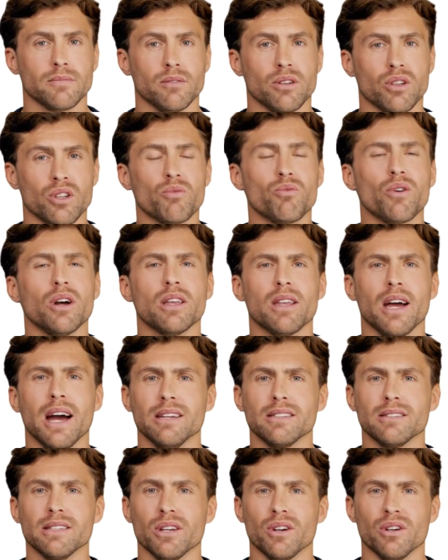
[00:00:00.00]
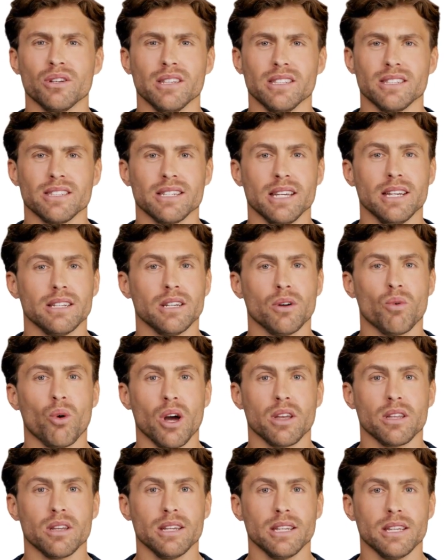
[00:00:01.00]
You realize that your distinct
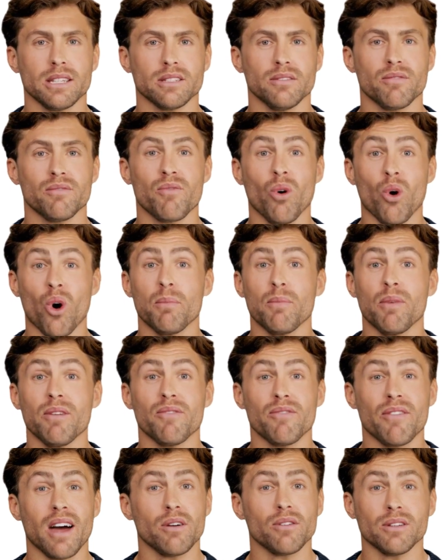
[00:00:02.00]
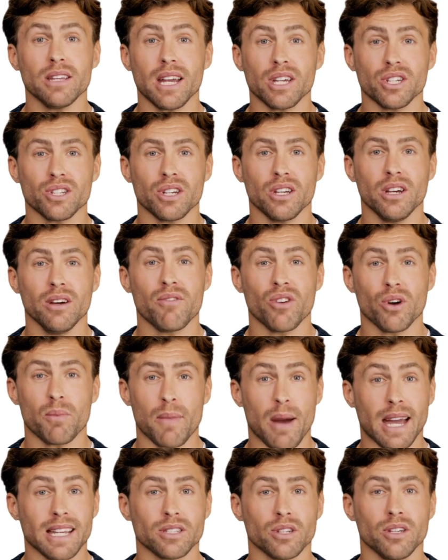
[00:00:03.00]
qualities form the foundation of your
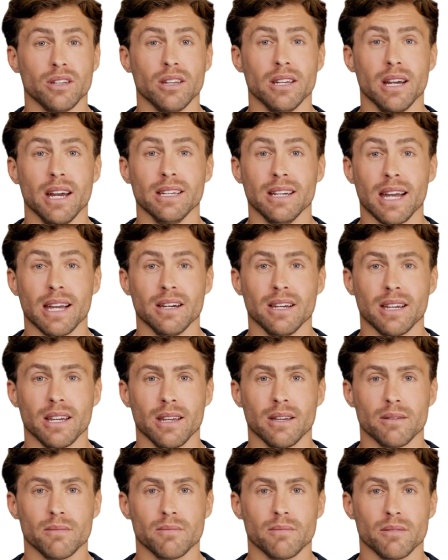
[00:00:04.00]
masculine identity.